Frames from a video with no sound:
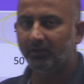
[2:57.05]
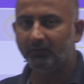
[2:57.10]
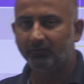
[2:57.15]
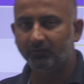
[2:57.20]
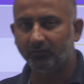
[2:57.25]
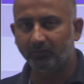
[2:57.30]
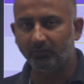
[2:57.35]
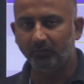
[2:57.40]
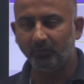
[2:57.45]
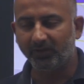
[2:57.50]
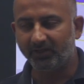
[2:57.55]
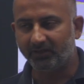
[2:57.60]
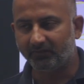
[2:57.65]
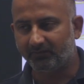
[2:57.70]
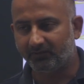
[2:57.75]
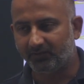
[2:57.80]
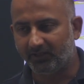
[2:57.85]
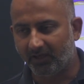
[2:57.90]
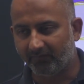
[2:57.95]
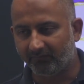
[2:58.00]
so when I
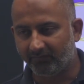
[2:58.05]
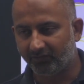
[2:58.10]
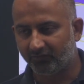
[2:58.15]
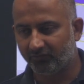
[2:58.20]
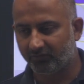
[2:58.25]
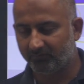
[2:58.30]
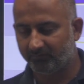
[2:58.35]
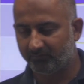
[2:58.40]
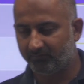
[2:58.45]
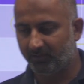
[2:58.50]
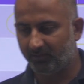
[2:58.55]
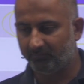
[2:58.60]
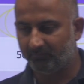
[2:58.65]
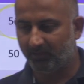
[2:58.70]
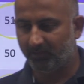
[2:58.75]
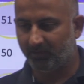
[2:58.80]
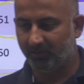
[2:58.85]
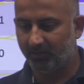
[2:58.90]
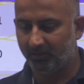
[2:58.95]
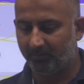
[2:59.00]
say average or
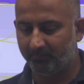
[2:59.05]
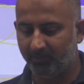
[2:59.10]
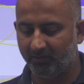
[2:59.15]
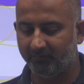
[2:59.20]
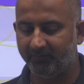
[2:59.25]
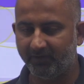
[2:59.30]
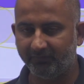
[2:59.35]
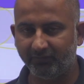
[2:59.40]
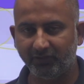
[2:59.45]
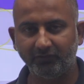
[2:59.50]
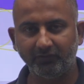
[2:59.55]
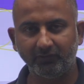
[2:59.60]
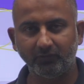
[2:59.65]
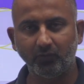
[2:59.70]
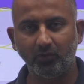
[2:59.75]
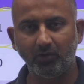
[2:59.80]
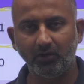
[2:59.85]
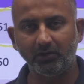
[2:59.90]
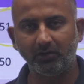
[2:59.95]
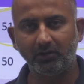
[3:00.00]
above average in
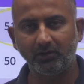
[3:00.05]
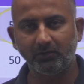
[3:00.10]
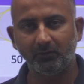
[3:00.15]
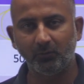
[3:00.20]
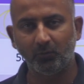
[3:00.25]
quant,